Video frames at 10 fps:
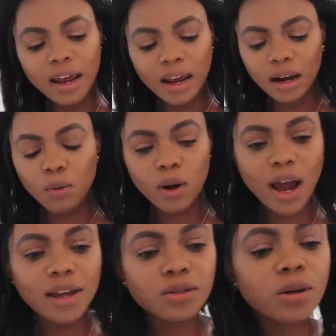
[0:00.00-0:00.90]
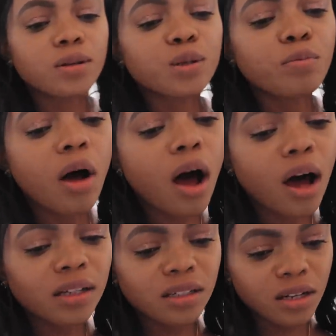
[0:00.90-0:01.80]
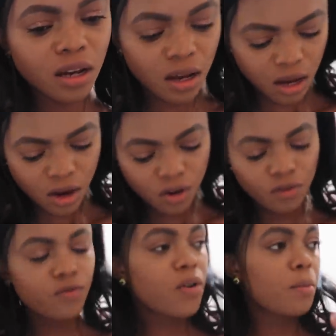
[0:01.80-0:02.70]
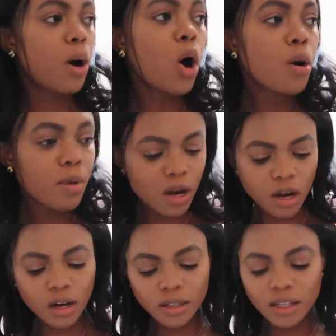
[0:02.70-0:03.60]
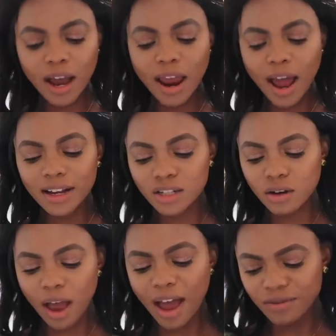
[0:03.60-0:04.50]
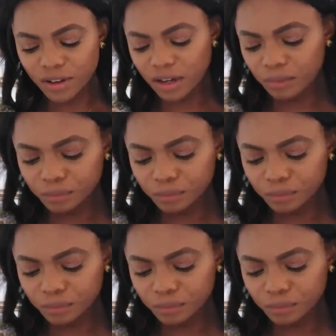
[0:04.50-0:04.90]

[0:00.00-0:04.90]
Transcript: And when I saw this pot from Home Goods, I had to have it,